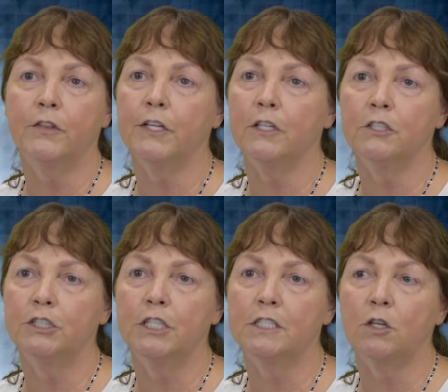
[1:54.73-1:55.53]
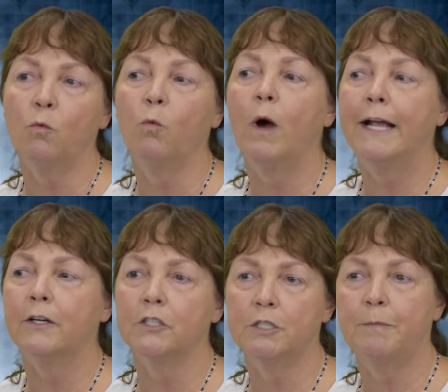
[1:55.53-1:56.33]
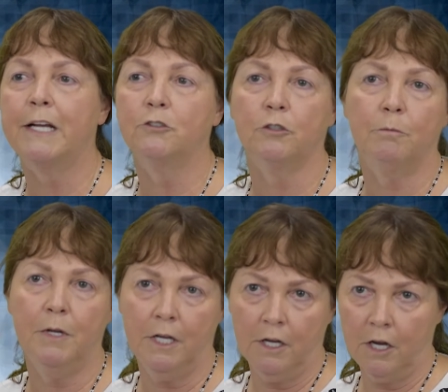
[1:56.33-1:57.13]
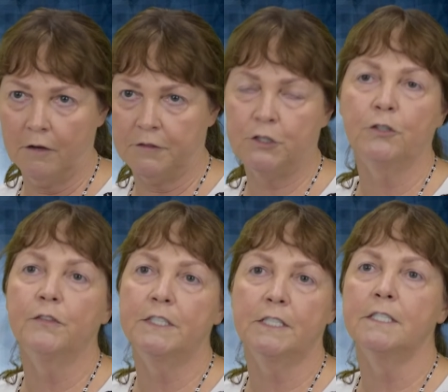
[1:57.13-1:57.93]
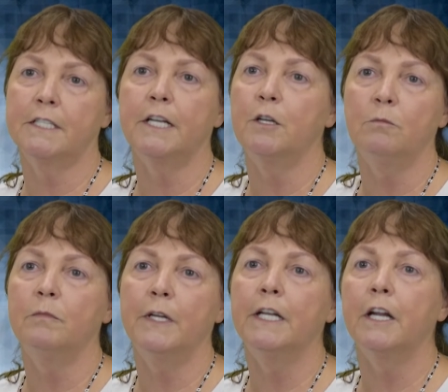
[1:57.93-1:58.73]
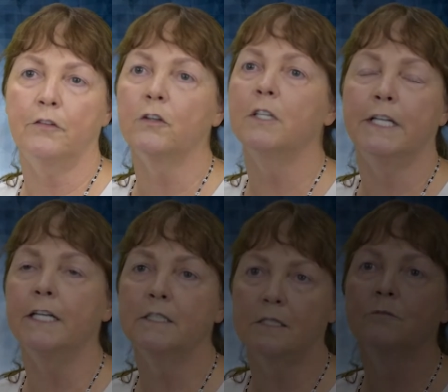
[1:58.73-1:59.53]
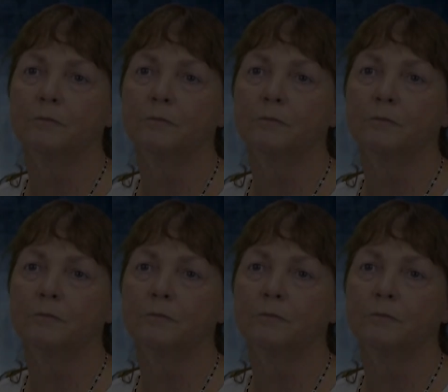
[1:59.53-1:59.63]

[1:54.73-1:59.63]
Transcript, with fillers: There's just a wider spectrum of services than in, in other clinics.